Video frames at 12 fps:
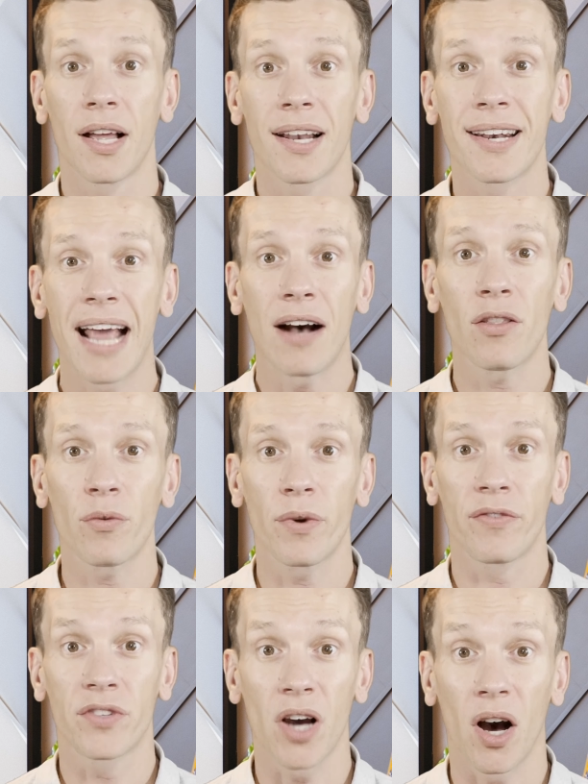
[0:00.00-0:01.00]
Now that
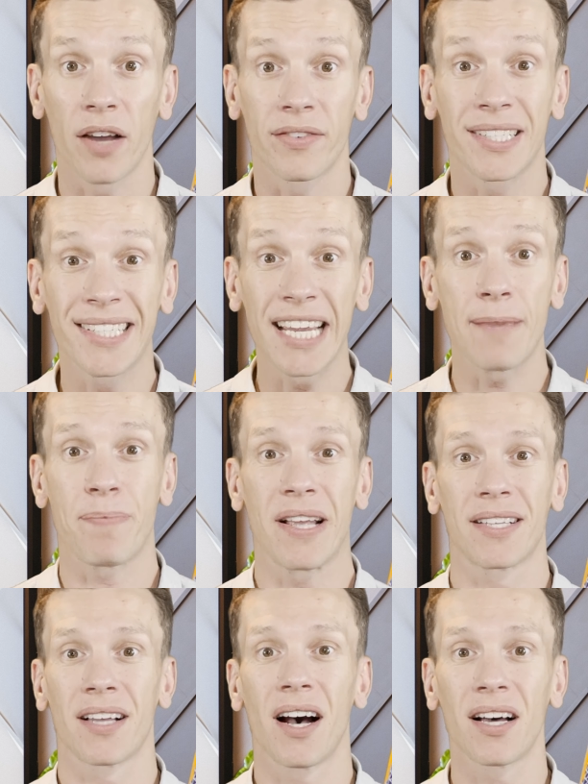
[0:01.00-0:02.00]
we've dived deep
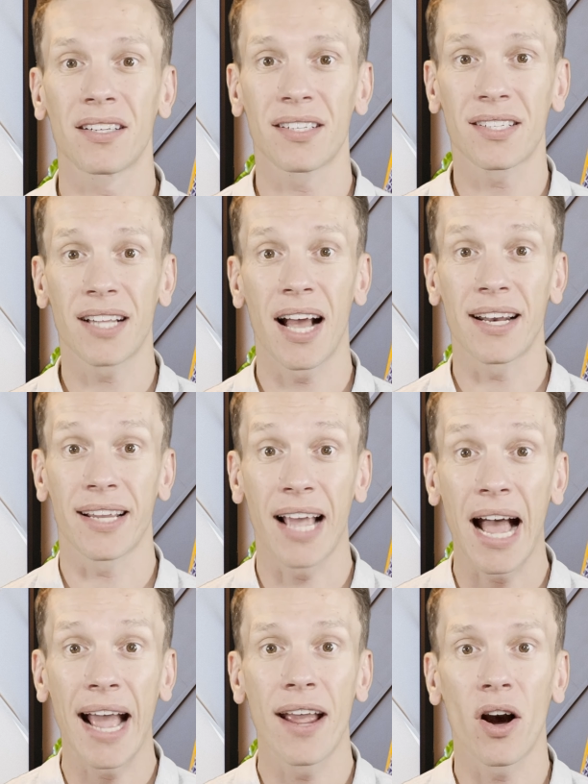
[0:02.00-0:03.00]
into understanding
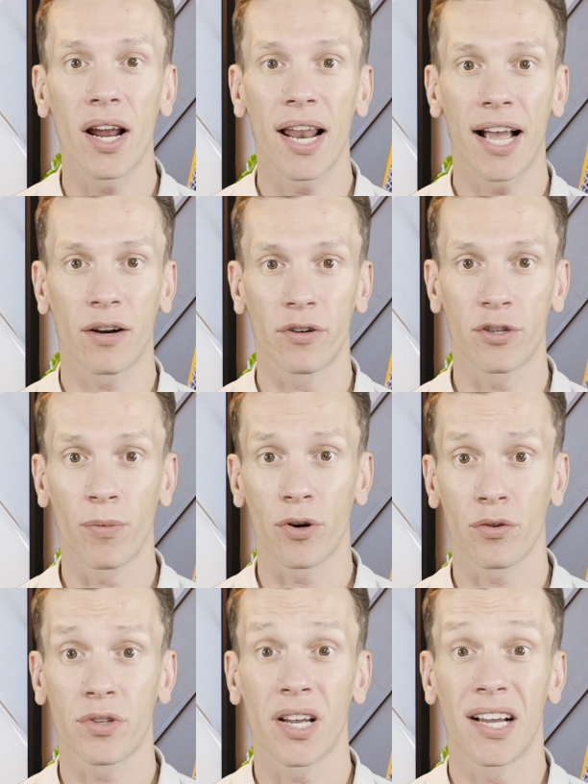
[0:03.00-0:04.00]
AI language
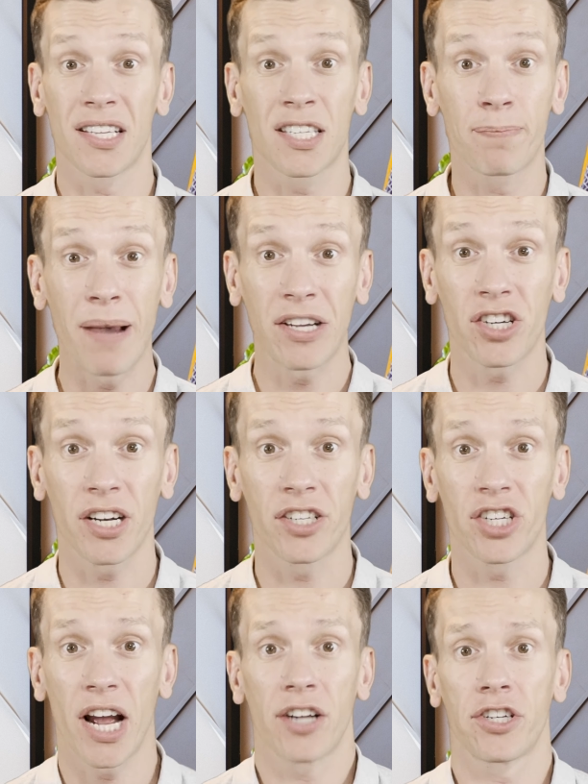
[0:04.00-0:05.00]
models, especially
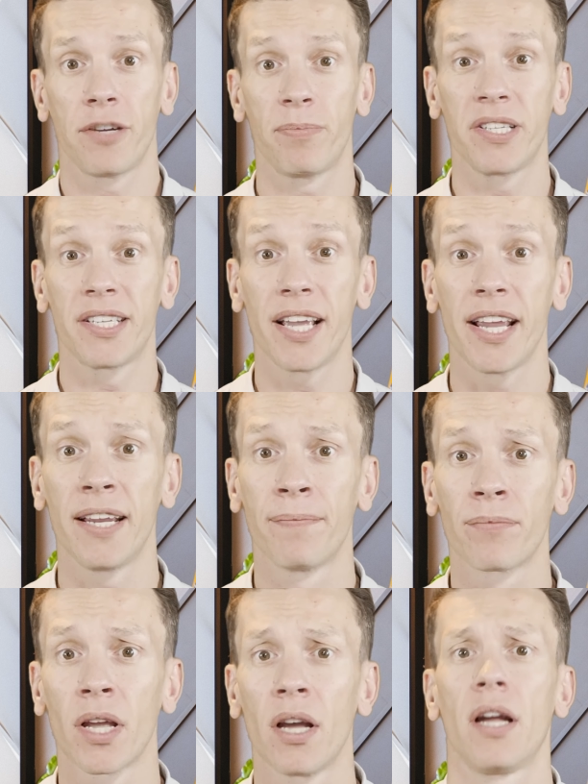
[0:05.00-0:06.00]
ChatGPT,
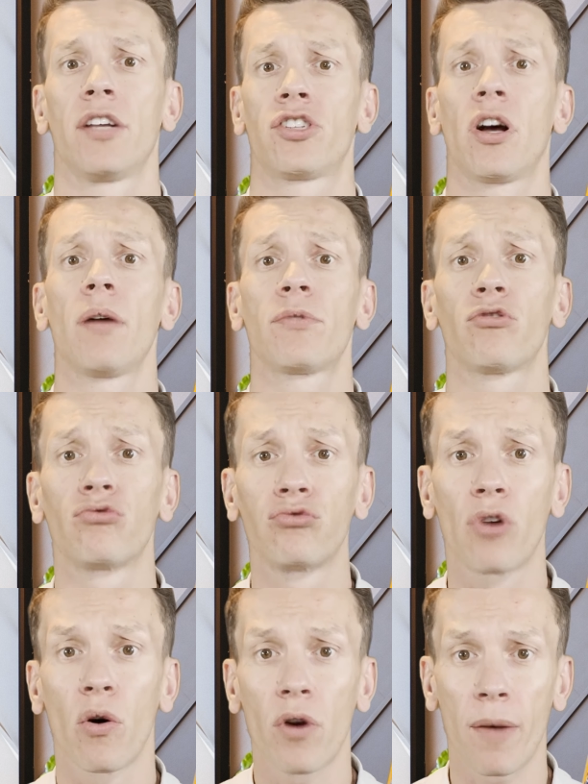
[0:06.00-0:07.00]
it's time to
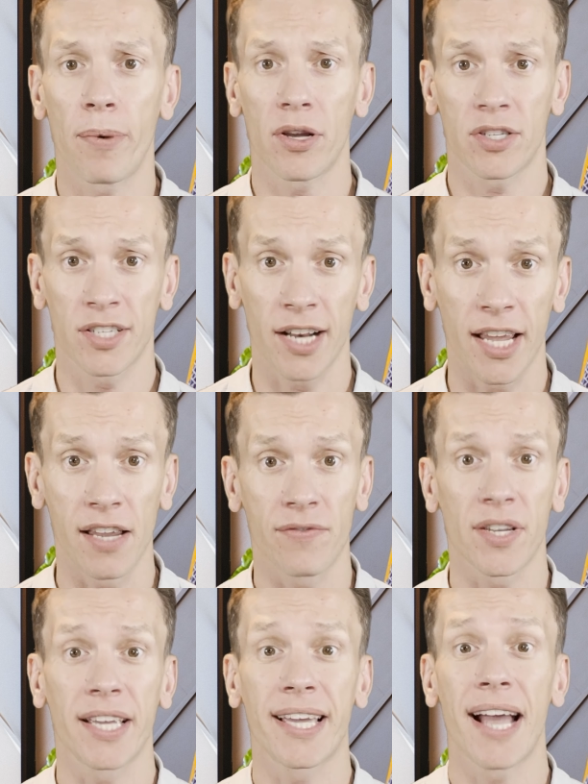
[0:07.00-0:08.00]
roll up our sleeves
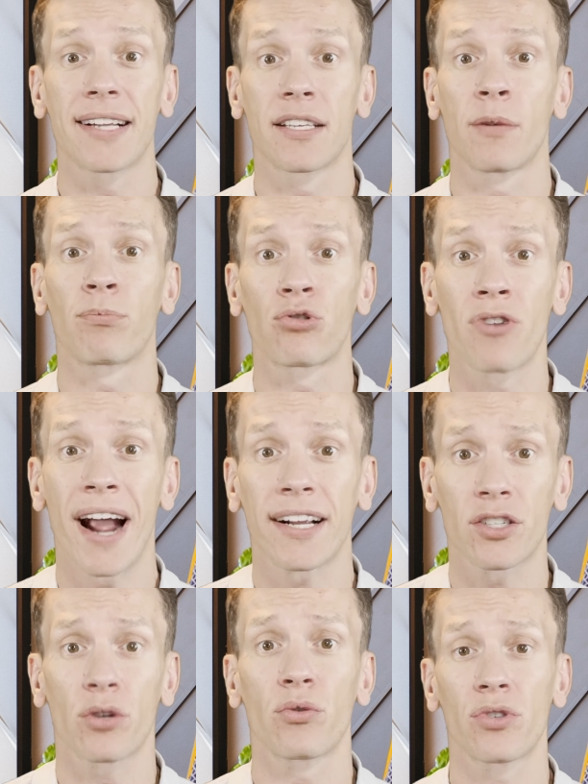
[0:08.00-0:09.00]
and get into the
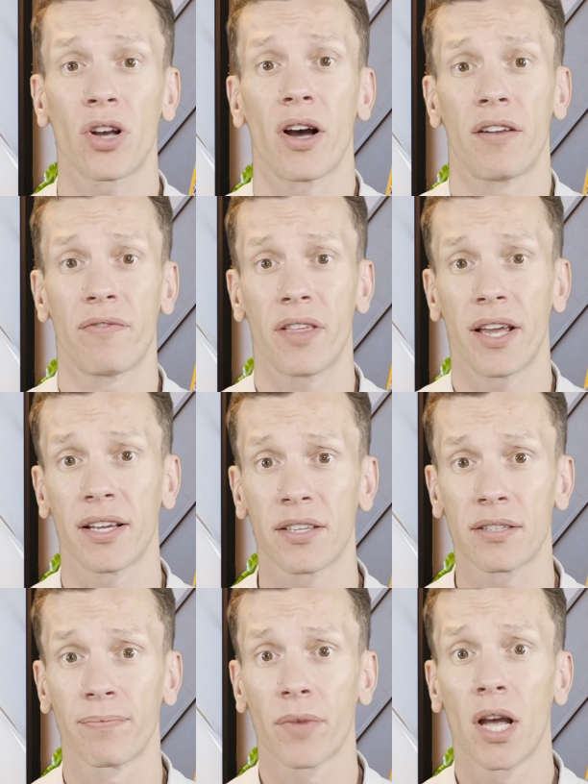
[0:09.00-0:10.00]
practical side of
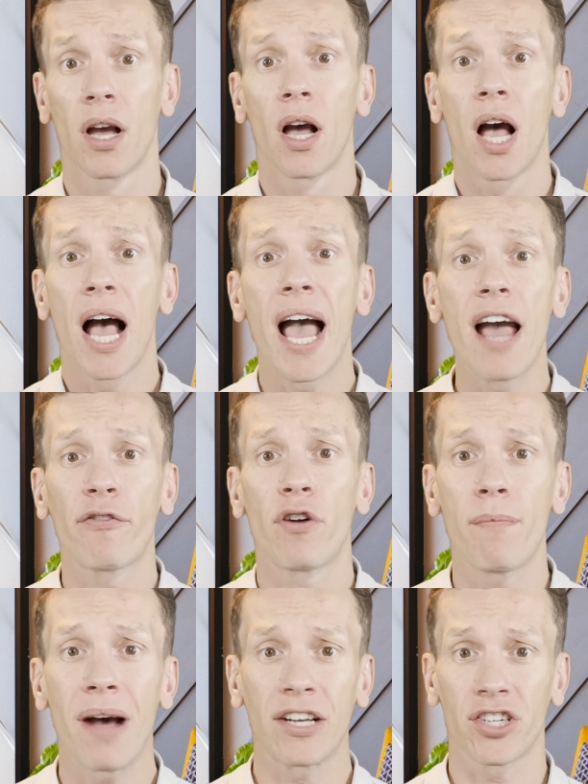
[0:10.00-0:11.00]
things. Ever
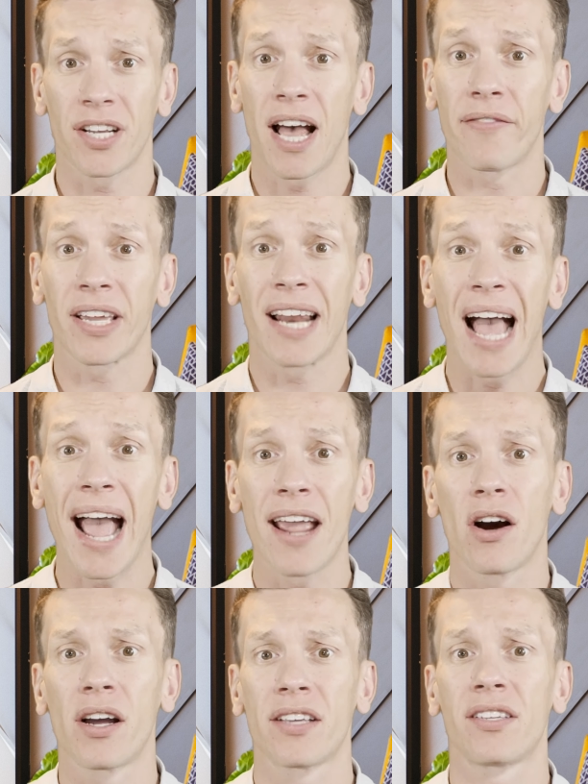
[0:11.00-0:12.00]
imagined having an
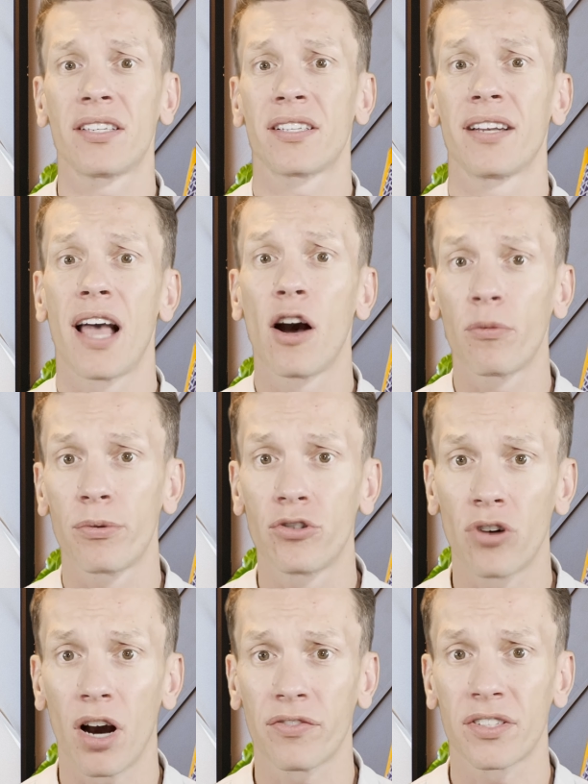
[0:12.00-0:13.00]
AI assistant help you
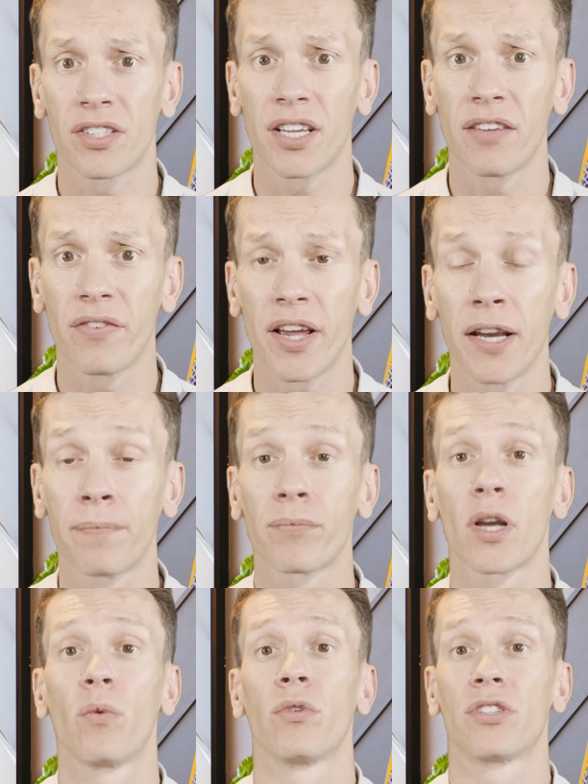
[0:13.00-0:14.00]
draft a CV?
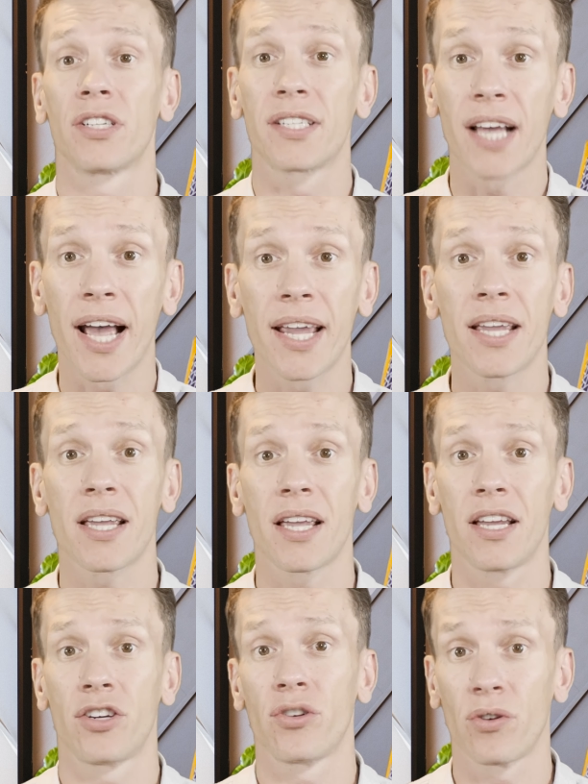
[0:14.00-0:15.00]
Well, today
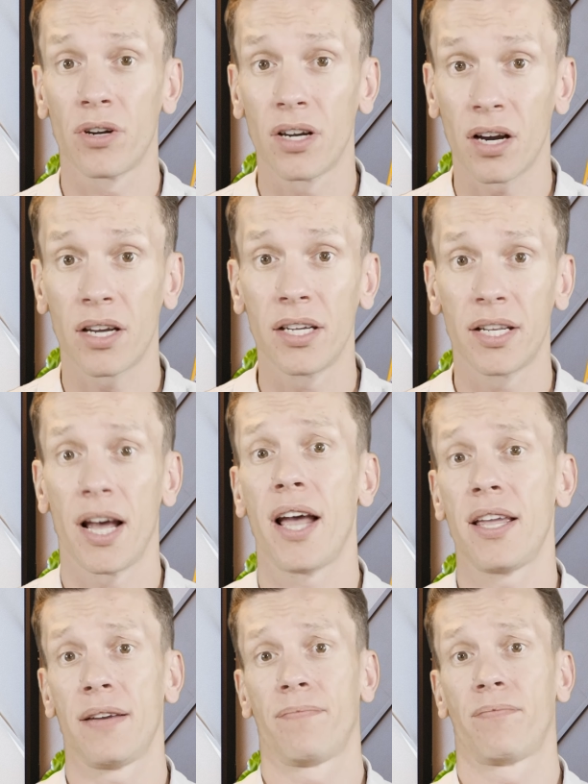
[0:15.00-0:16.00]
is your lucky day.